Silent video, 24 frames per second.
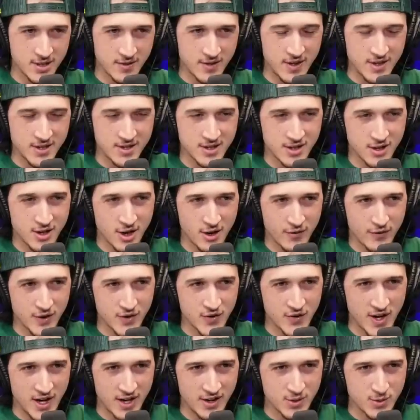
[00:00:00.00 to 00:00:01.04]
of the Eastern Conference
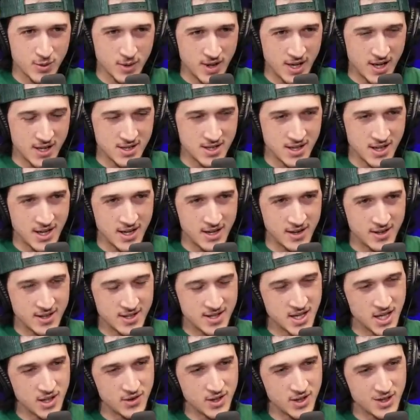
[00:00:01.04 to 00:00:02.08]
Finals were last night. The
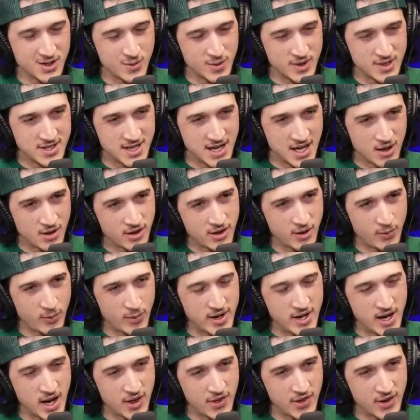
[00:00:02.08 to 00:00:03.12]
Celtics went down 3
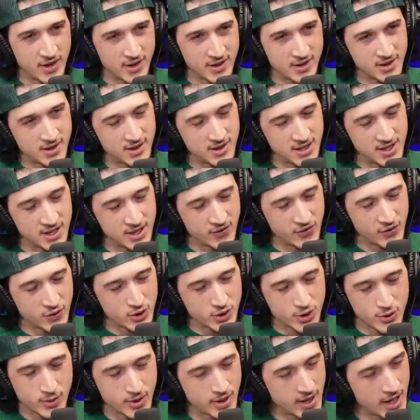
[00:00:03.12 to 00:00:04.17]
nothing in the
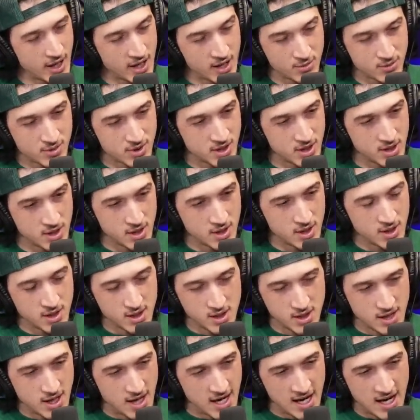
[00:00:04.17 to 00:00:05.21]
first three games.
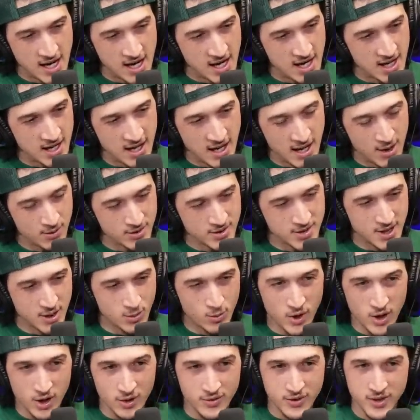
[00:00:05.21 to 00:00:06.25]
And I was like,
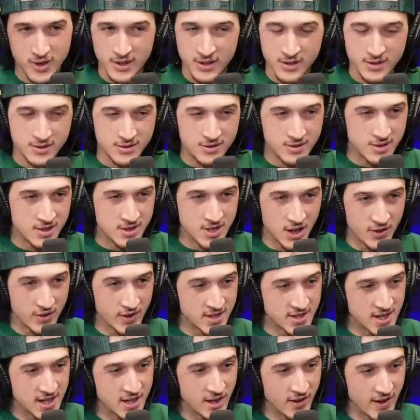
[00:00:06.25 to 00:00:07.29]
well, the Celtics
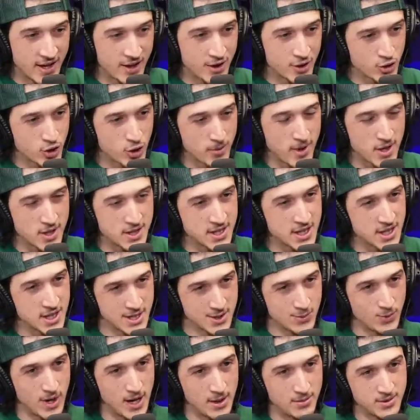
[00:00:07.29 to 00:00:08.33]
and the Lakers are about to get
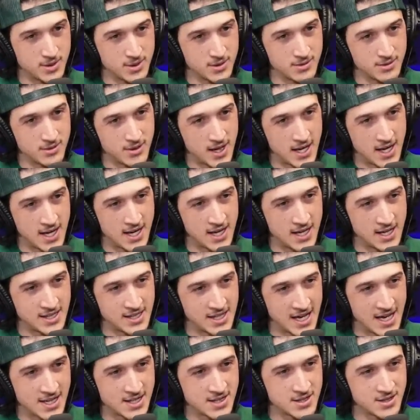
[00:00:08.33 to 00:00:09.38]
swept. And
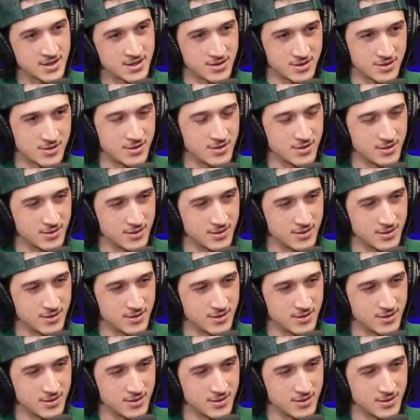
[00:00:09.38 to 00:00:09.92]
that's